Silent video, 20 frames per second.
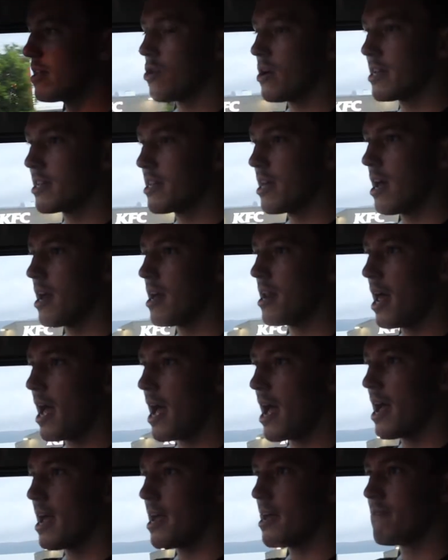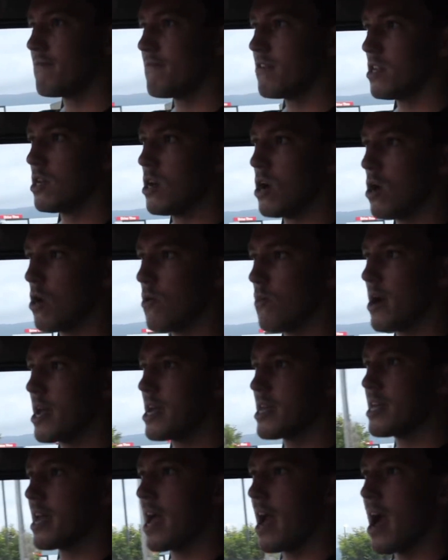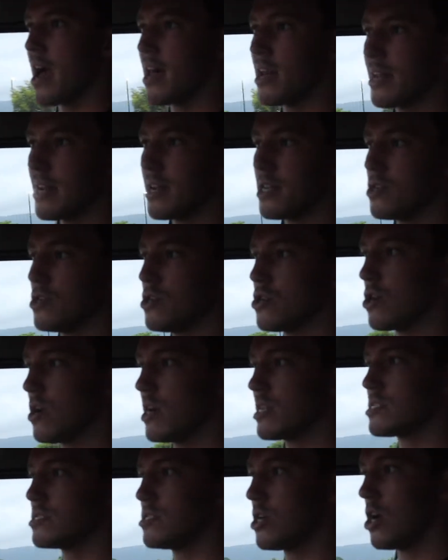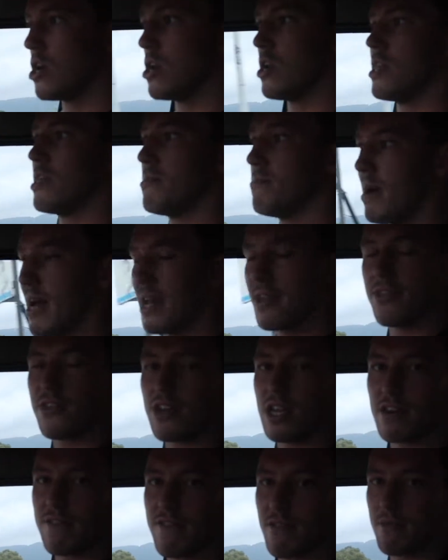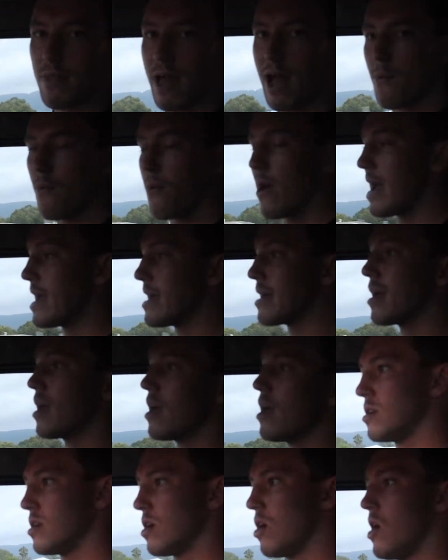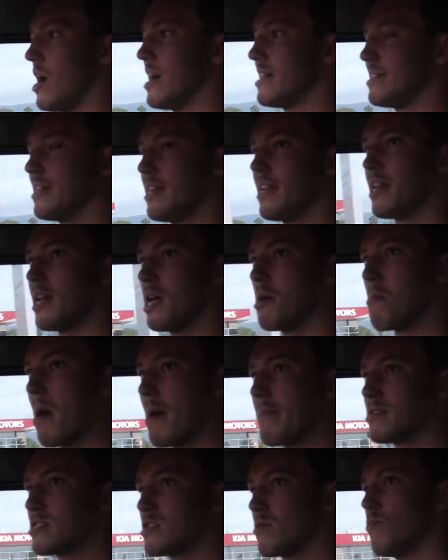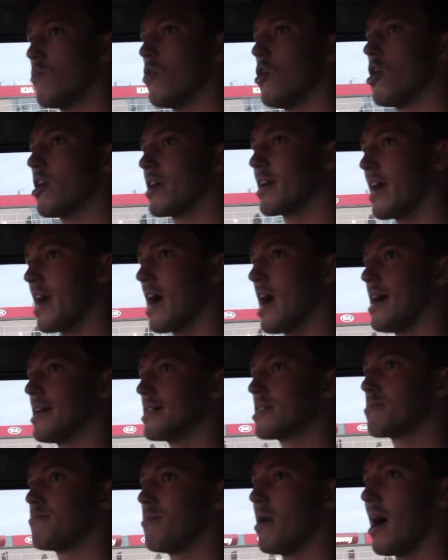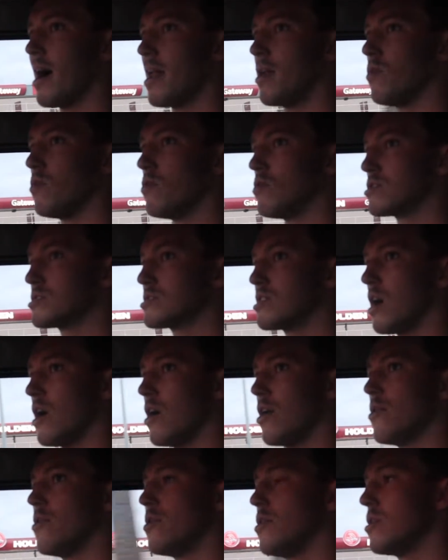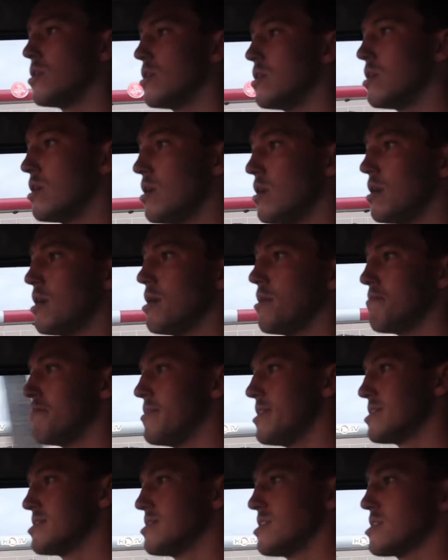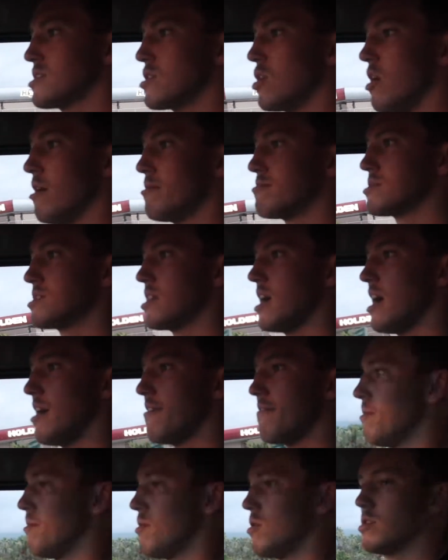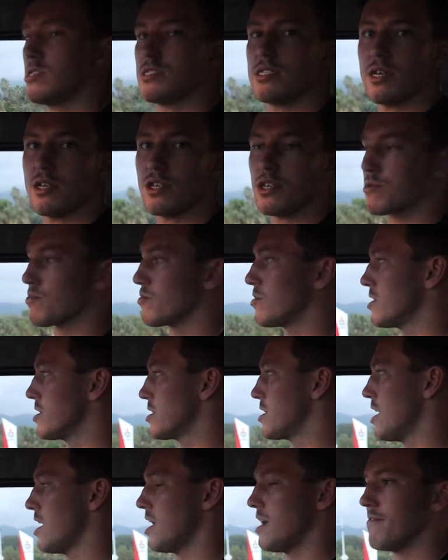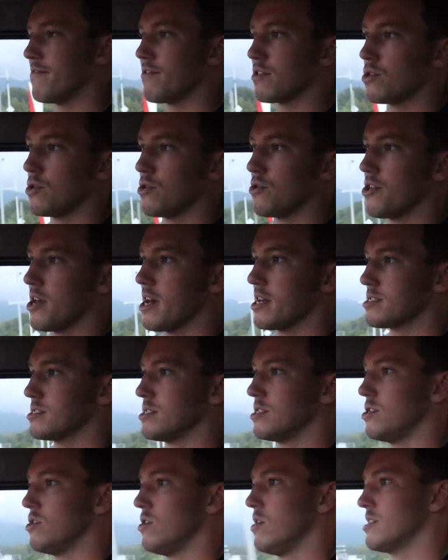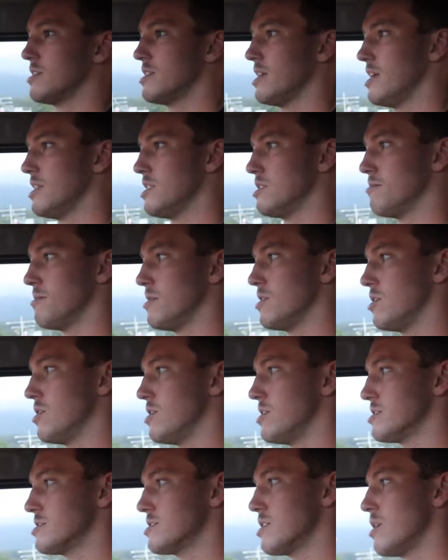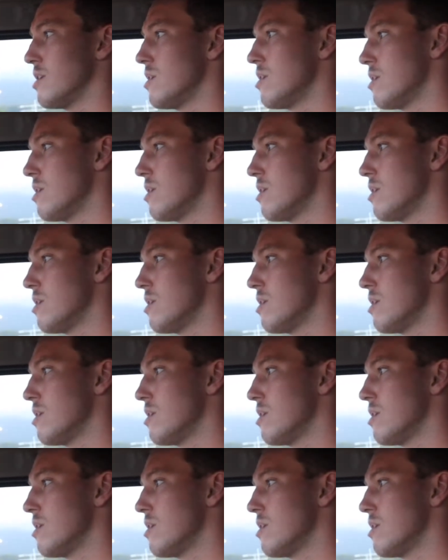Try and get a video a week out, letting you guys know like the main thing from that week I did in it, maybe some workouts, but also business type stuff. I'm honestly just really keen for 2019, to be honest.